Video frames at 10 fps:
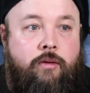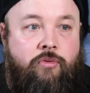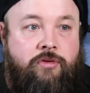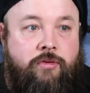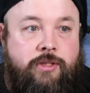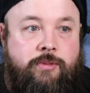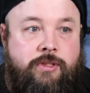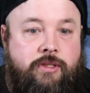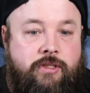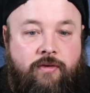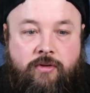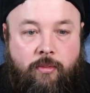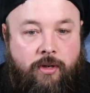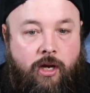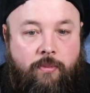with Christmas and stuff
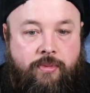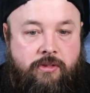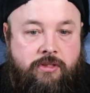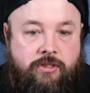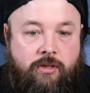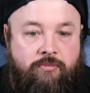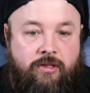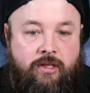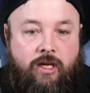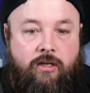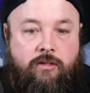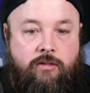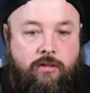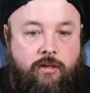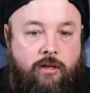coming up, it's just something that
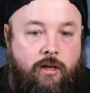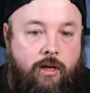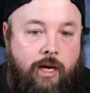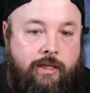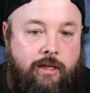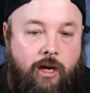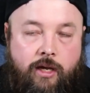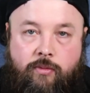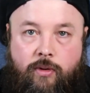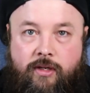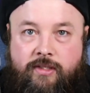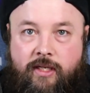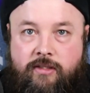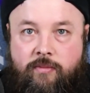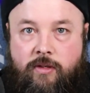I kind of wanted to
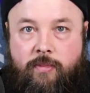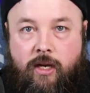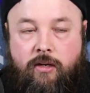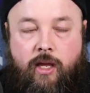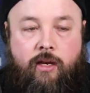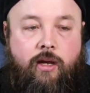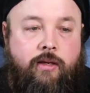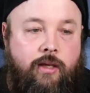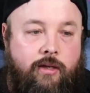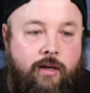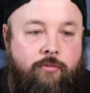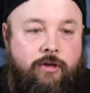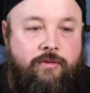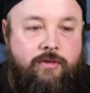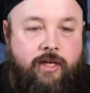say something about. And I get it,
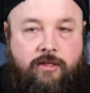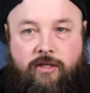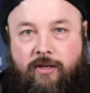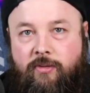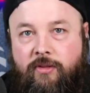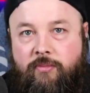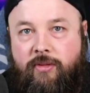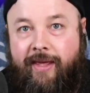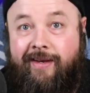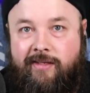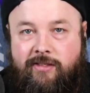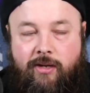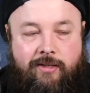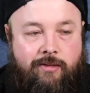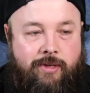every other tech channel on the planet is
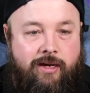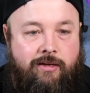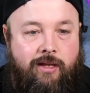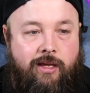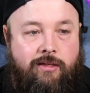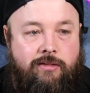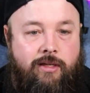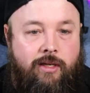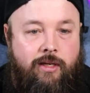talking about it, and